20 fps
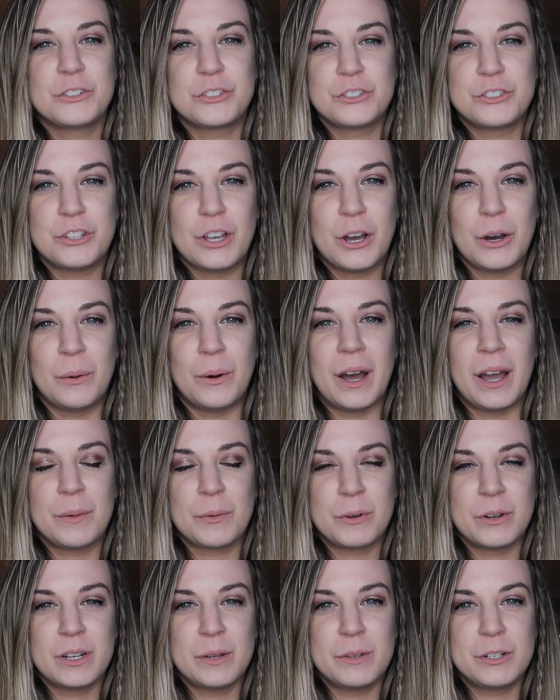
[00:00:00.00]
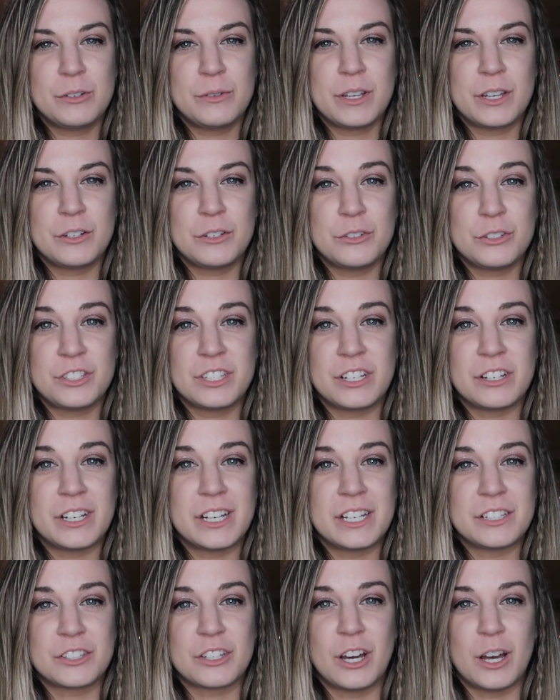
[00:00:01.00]
So I'm going to be doing a new
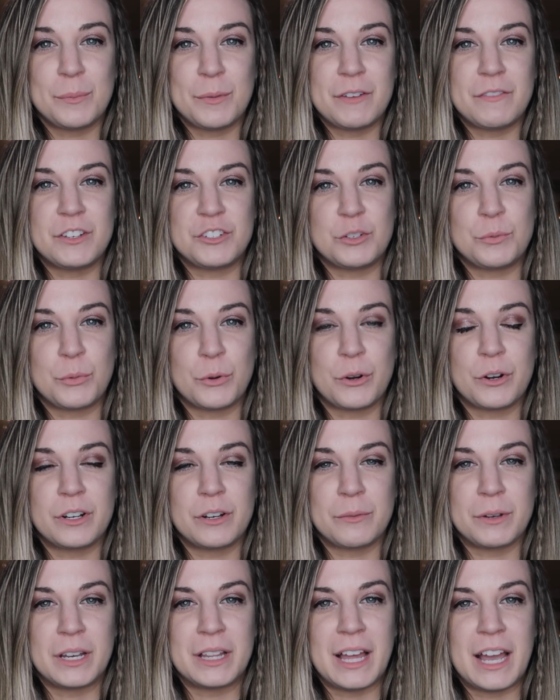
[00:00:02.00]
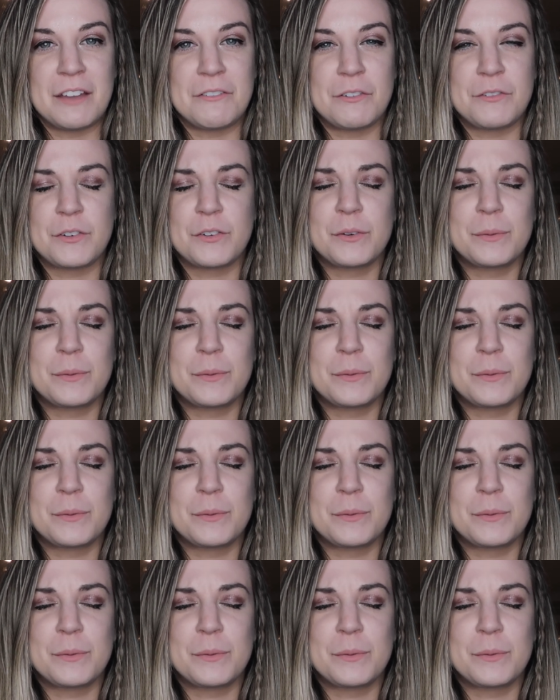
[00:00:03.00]
series called My Vision Board in Real Life.